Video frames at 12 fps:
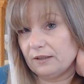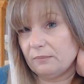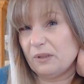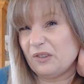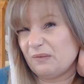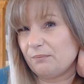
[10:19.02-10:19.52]

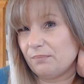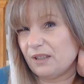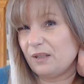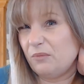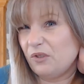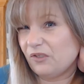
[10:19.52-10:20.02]
But
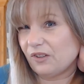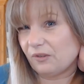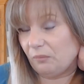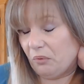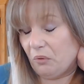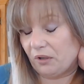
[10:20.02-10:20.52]
the music's
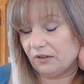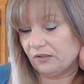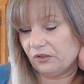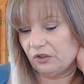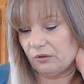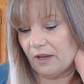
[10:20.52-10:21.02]
important
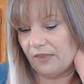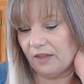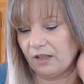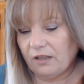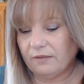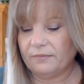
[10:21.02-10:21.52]
too, I
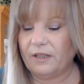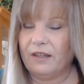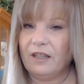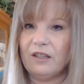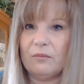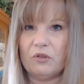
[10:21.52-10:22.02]
think. I
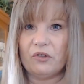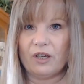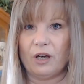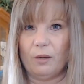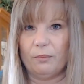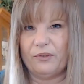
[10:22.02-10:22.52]
think the music
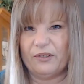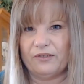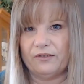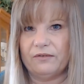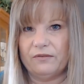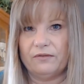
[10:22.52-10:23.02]
helps
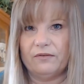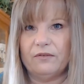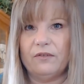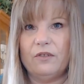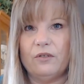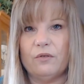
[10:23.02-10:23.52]

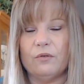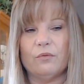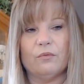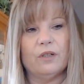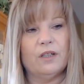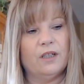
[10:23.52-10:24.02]

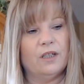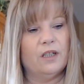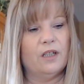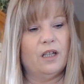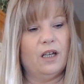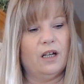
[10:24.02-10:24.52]
you
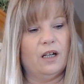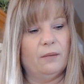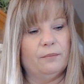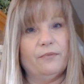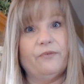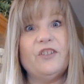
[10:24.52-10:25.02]

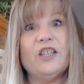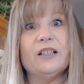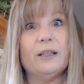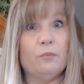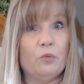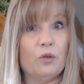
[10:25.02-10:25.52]
feel
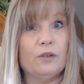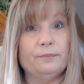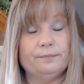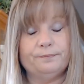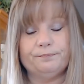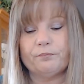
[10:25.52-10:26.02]
it more.
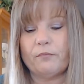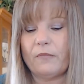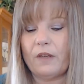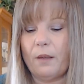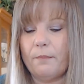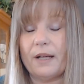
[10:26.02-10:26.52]

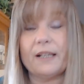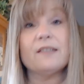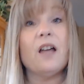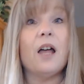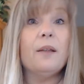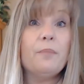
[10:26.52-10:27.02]
But it's
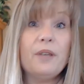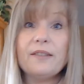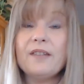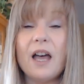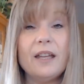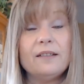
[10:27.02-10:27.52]

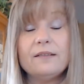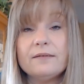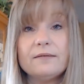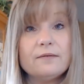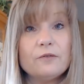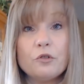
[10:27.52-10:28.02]
not
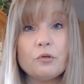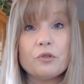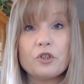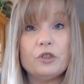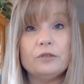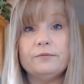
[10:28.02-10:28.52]

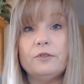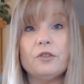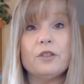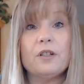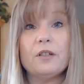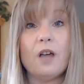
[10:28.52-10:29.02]
crucial. You
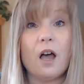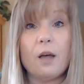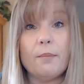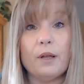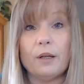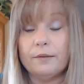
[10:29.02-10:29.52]
can a
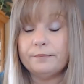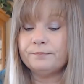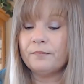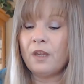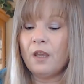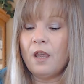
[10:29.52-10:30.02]
cappella.
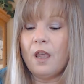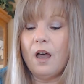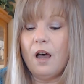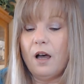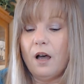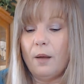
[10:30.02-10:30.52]

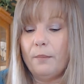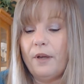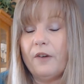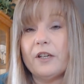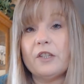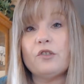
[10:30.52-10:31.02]
All
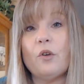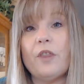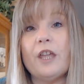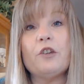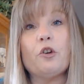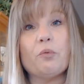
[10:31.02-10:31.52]
right, so
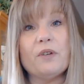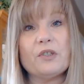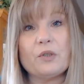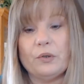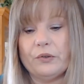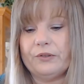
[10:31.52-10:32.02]
then
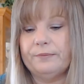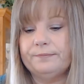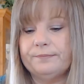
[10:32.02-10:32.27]
crystals.